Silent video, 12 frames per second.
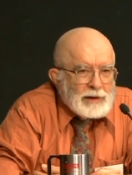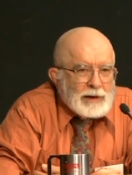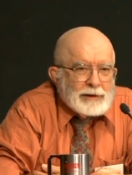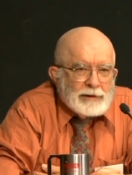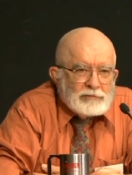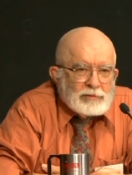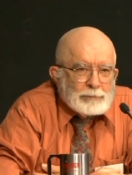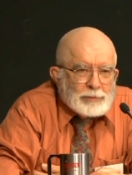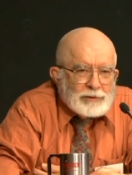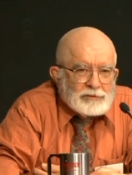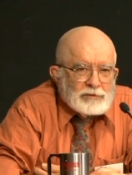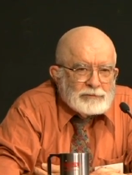and if the
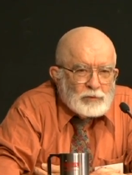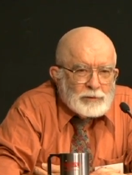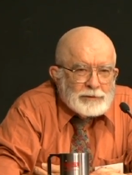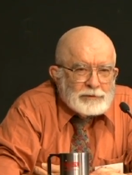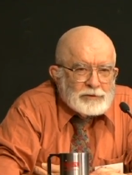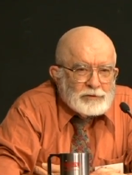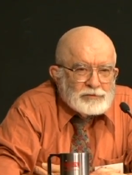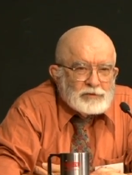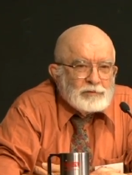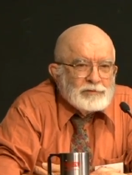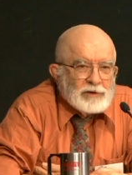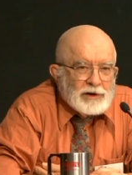price of oil goes
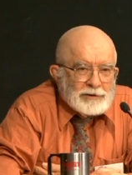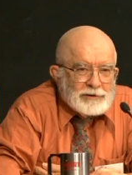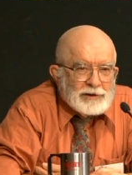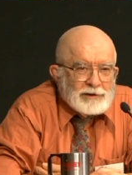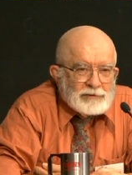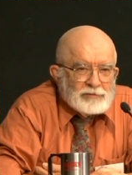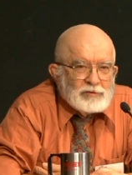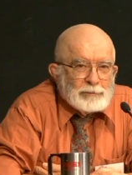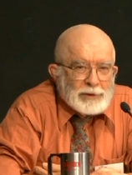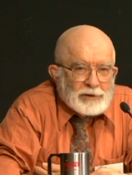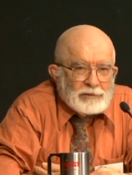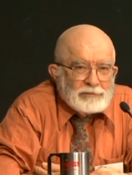over $100 a
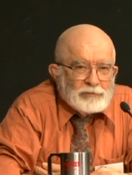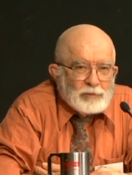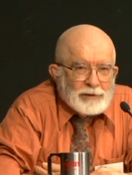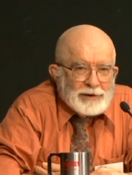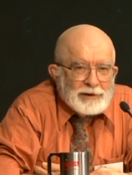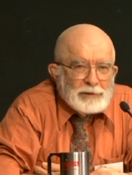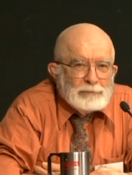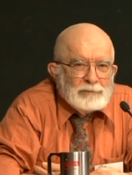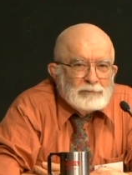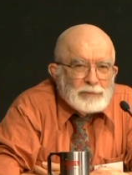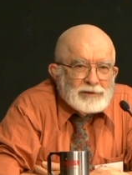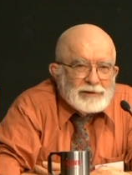barrel for any
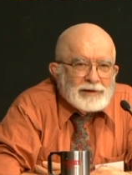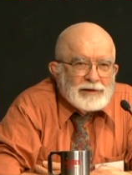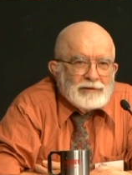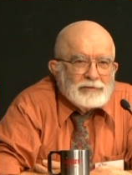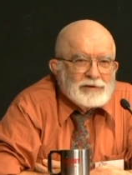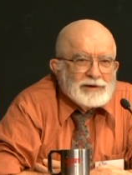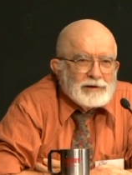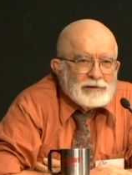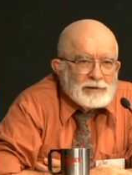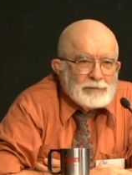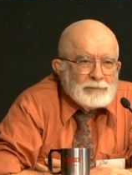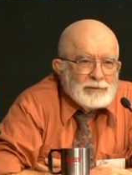particular
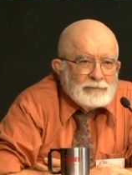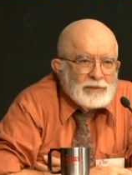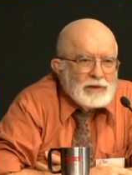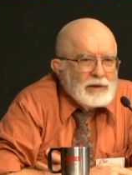time,